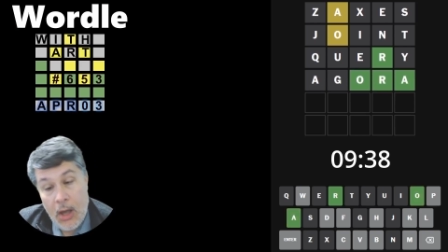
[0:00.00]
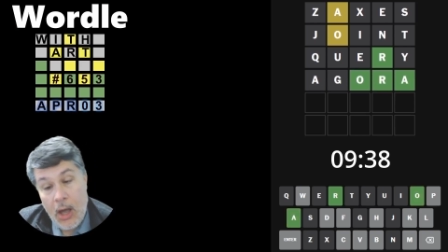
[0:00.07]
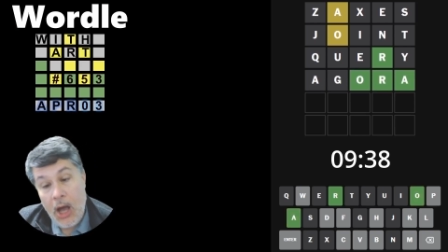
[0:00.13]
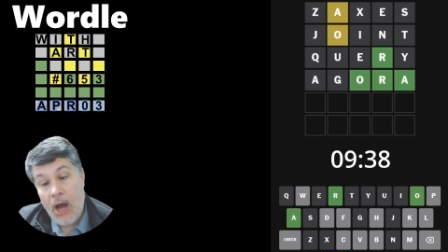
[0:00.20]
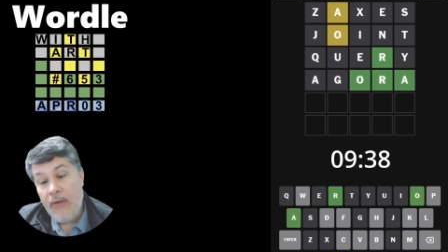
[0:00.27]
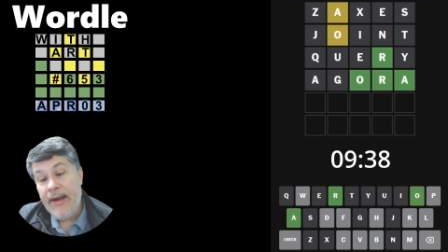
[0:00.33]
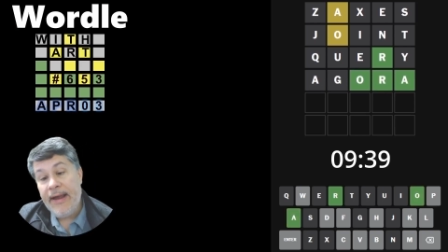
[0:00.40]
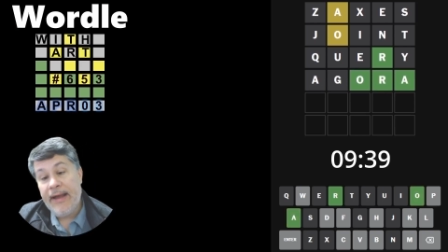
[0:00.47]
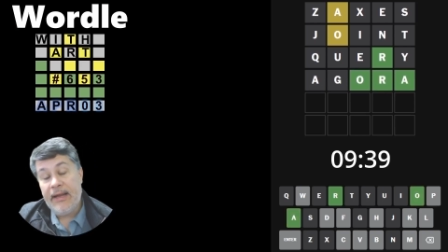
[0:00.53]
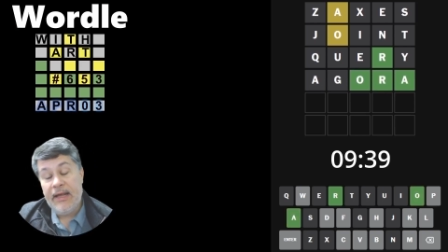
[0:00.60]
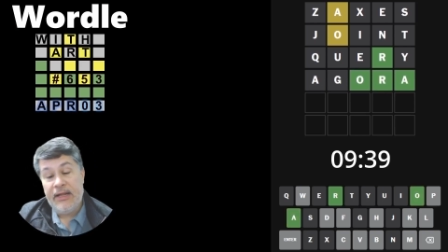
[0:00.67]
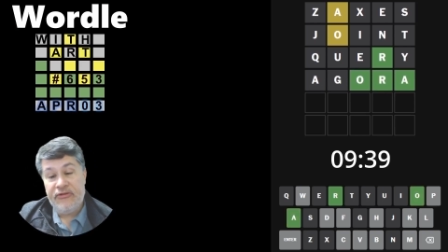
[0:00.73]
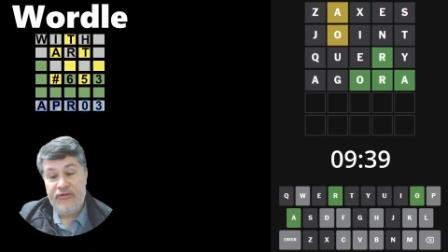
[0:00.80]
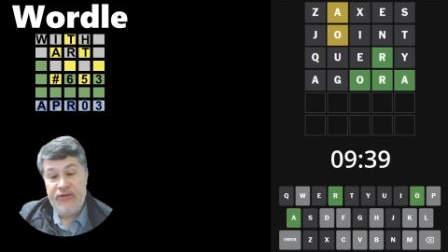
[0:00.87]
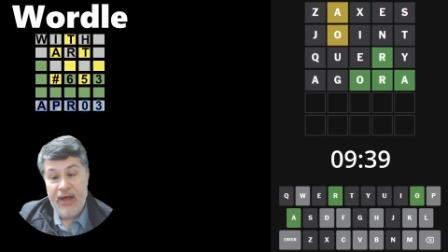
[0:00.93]
All right.
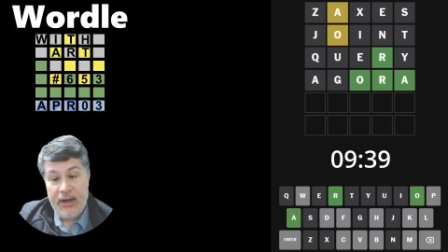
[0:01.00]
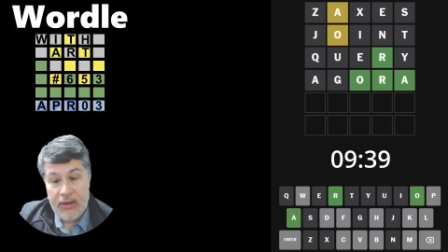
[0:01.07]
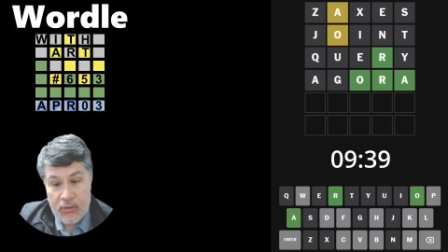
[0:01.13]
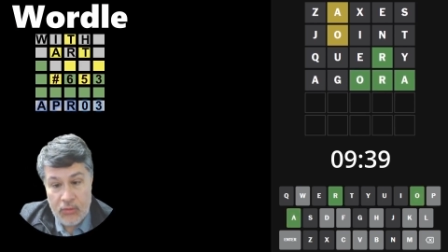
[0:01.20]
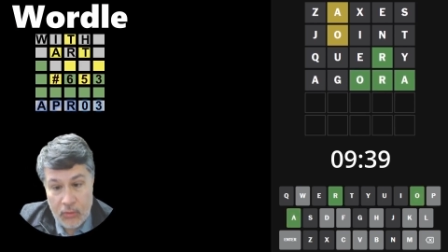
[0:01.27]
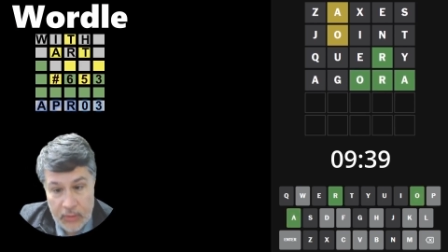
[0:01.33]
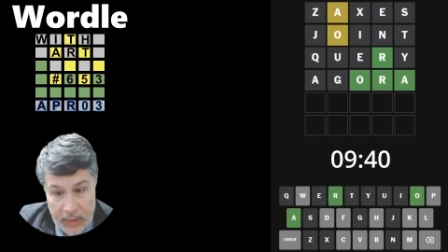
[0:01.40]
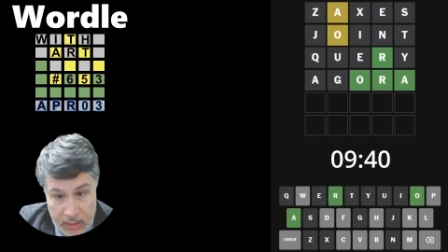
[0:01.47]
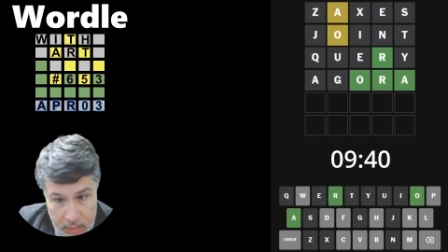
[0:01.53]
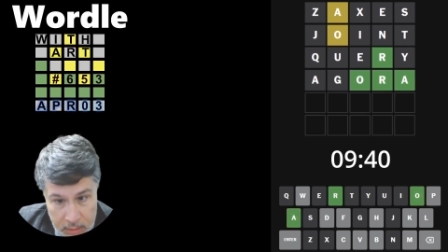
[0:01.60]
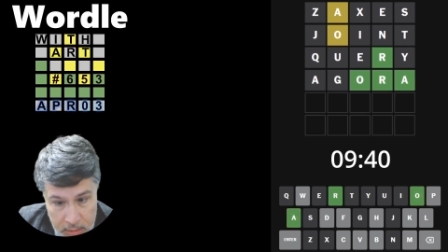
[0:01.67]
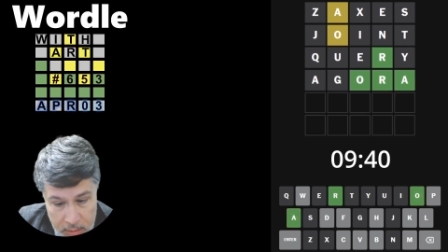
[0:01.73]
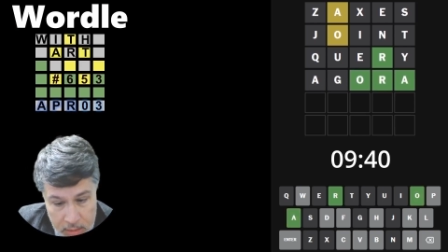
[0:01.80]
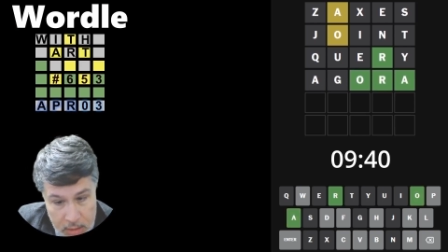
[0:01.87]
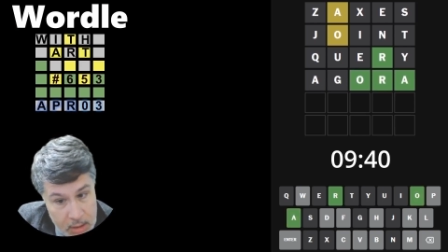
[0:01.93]
It's not Agora.
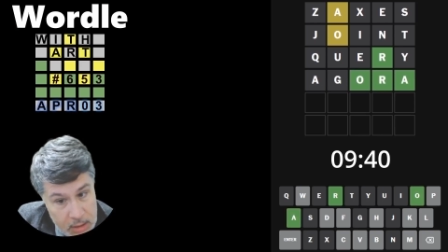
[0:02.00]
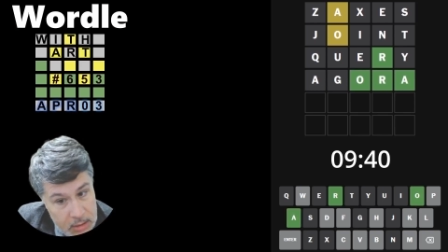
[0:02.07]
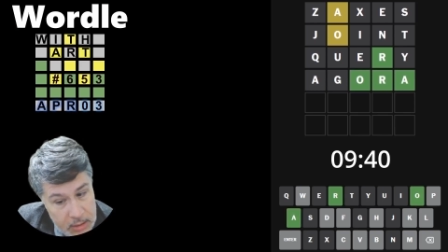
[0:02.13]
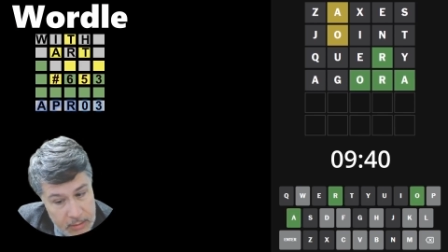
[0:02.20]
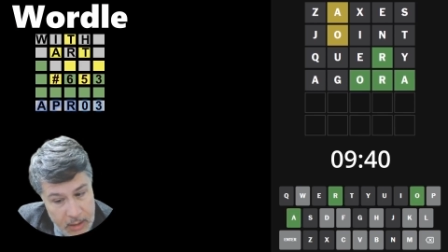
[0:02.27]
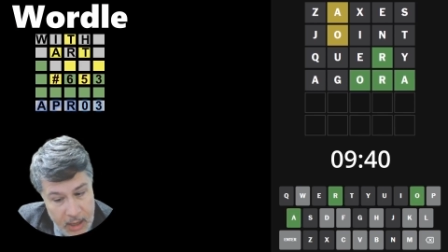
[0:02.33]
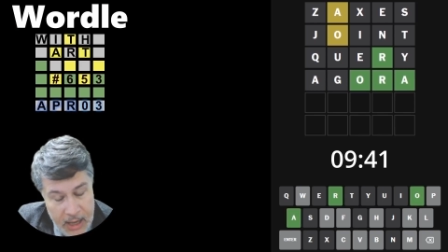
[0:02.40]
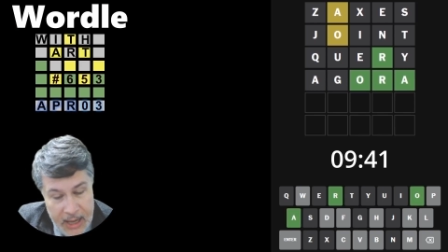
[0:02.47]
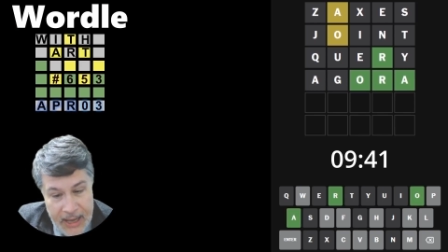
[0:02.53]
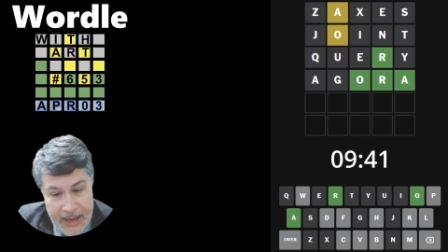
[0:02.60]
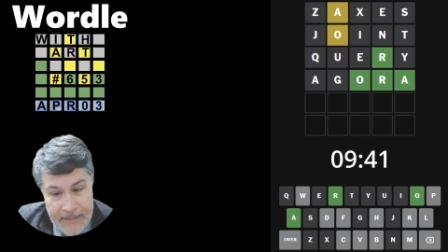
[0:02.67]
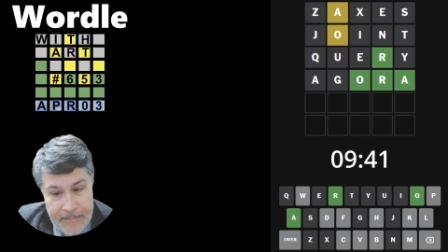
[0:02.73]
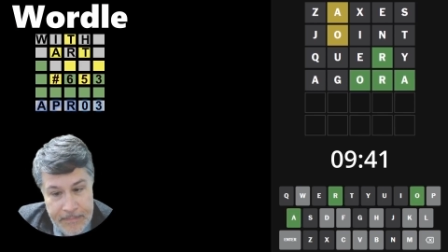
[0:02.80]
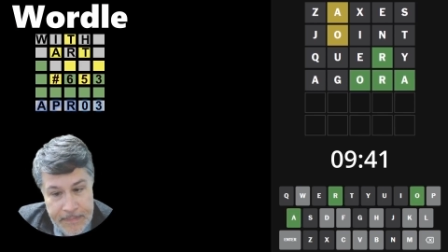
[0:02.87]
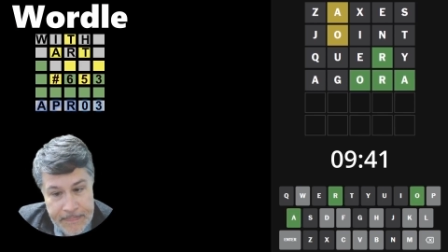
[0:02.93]

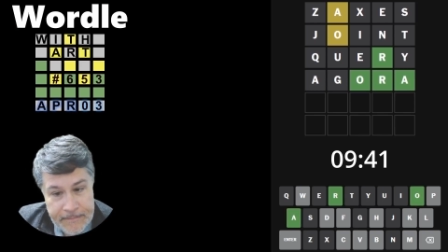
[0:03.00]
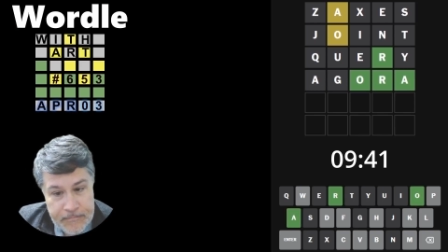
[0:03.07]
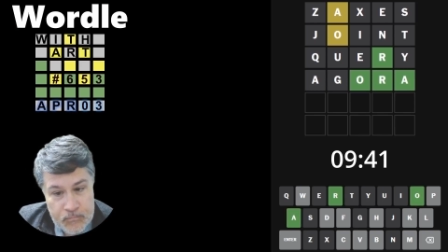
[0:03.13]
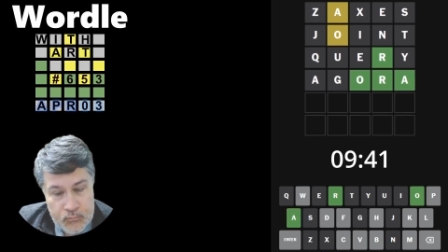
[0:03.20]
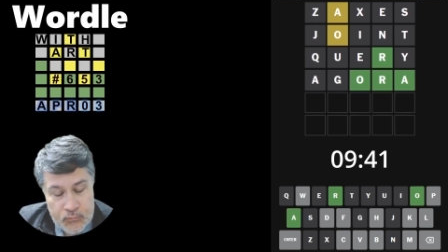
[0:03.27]
Um,